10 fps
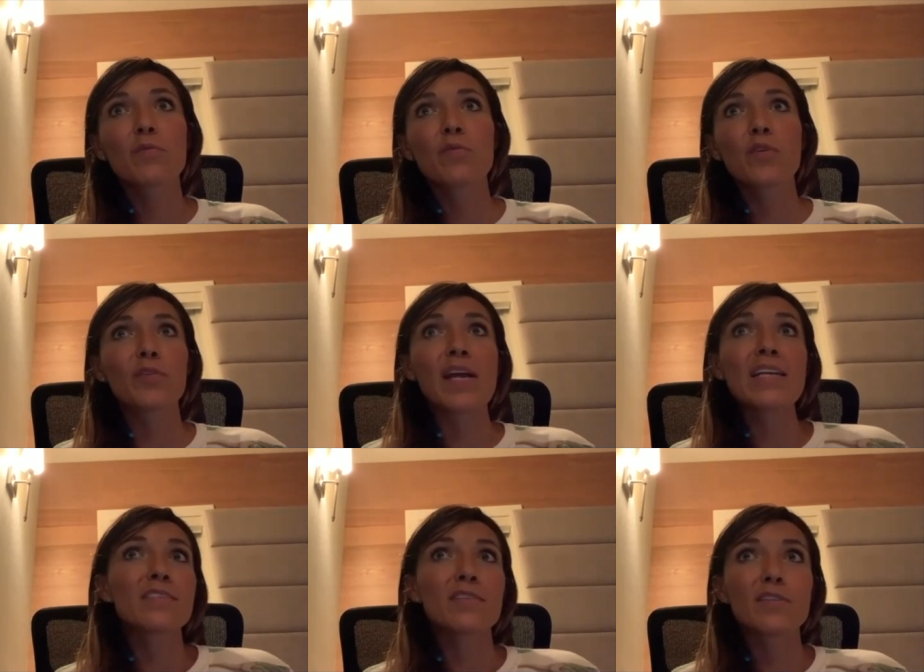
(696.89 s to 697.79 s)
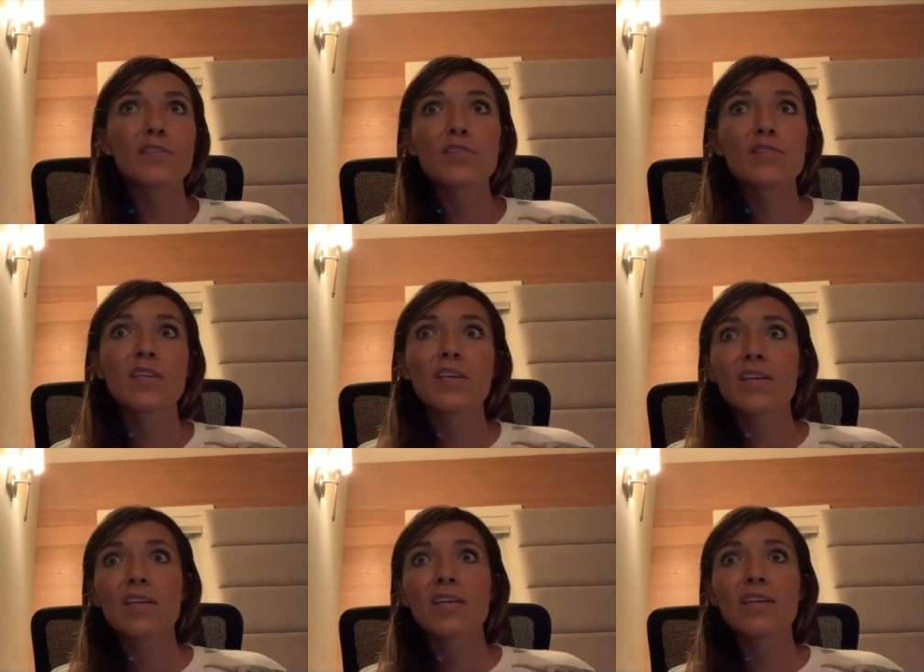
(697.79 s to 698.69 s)
for answers
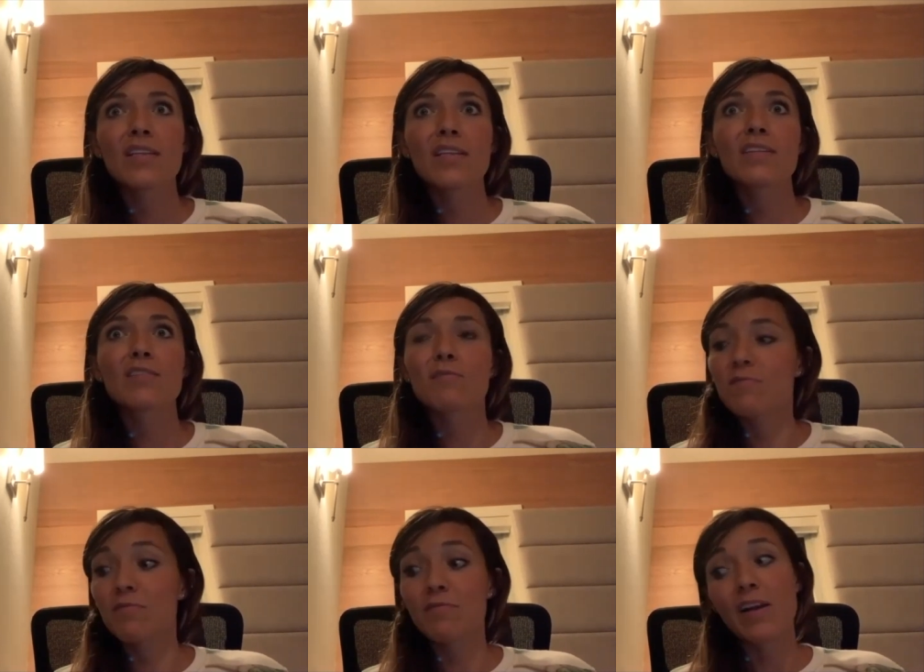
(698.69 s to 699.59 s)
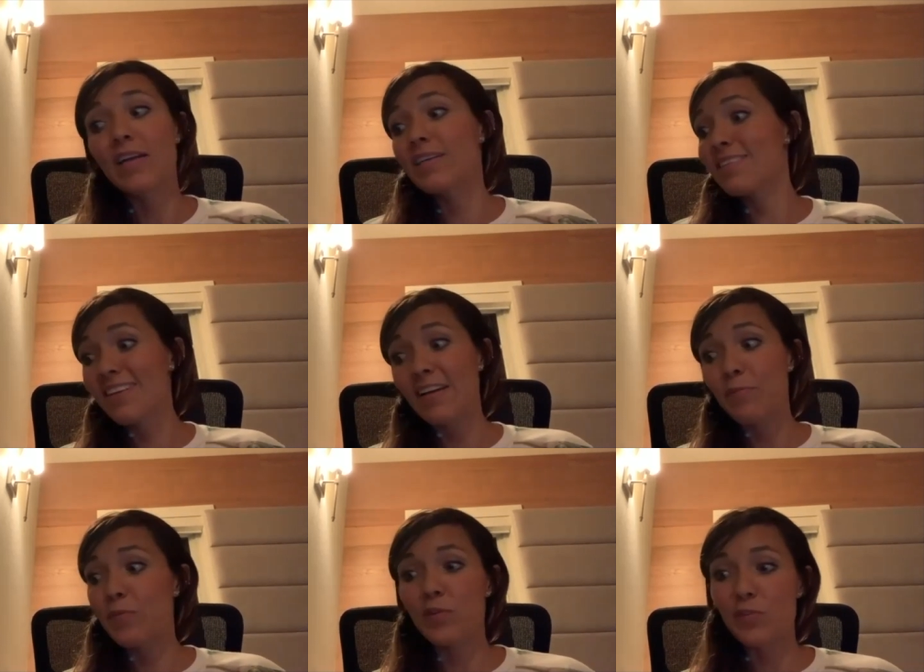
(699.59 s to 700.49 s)
and then find a
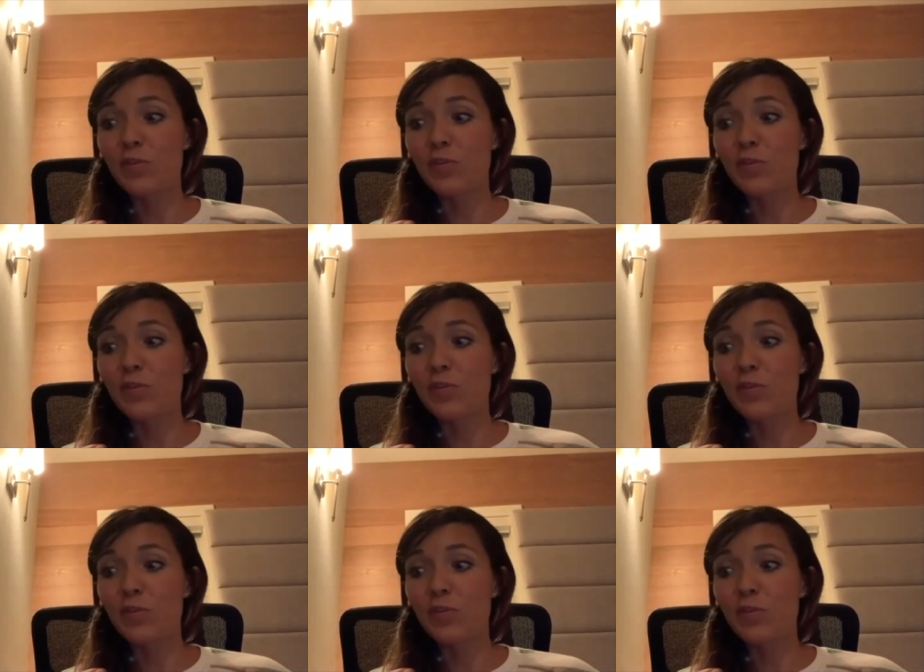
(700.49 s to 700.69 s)
beautiful